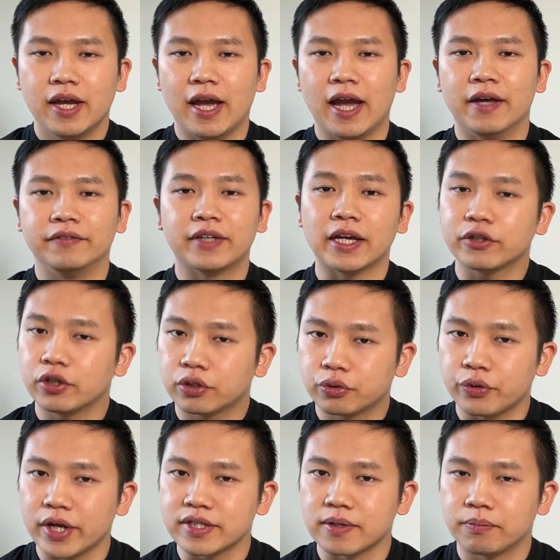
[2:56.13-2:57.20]
And that could
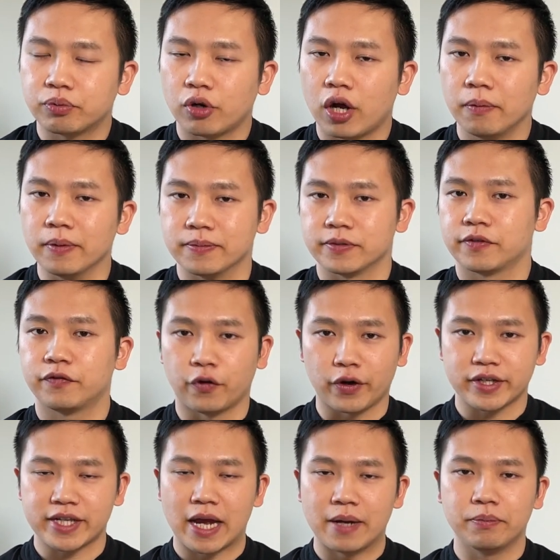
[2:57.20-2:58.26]
create some problems. For
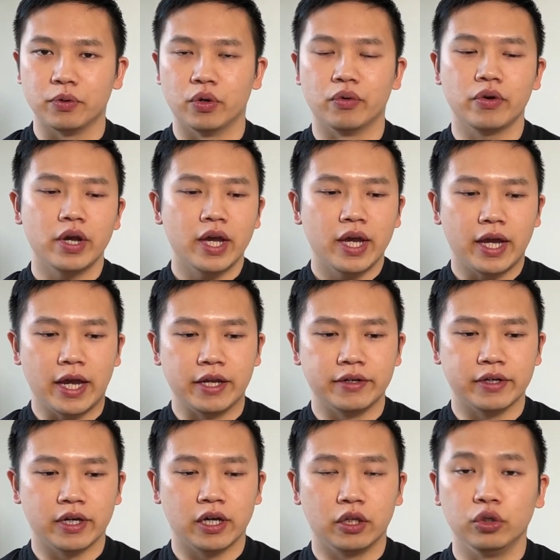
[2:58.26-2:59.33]
example, in
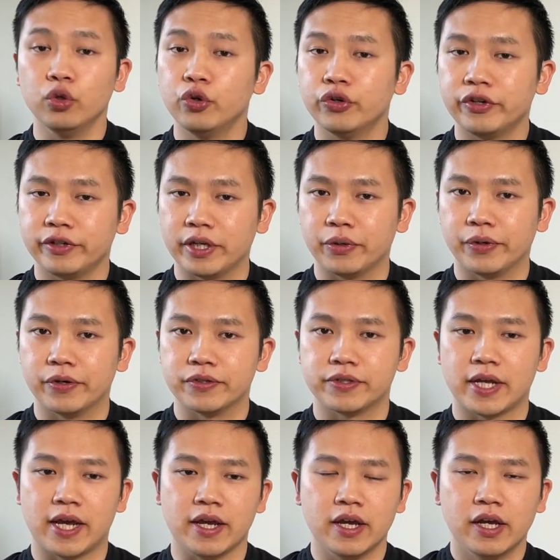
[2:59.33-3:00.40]
a uh, lunar New Year's
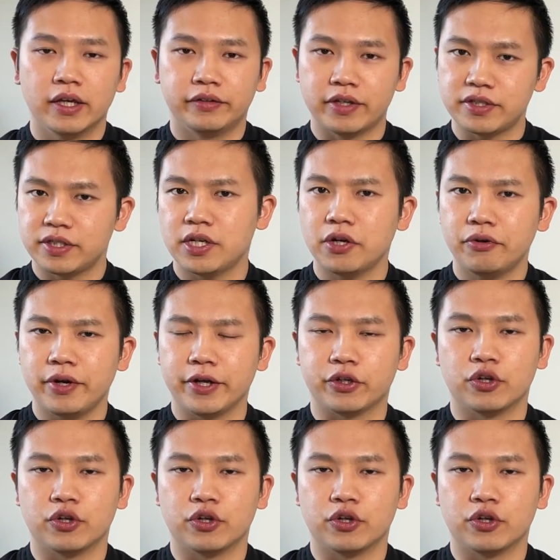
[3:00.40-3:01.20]
Day, this year it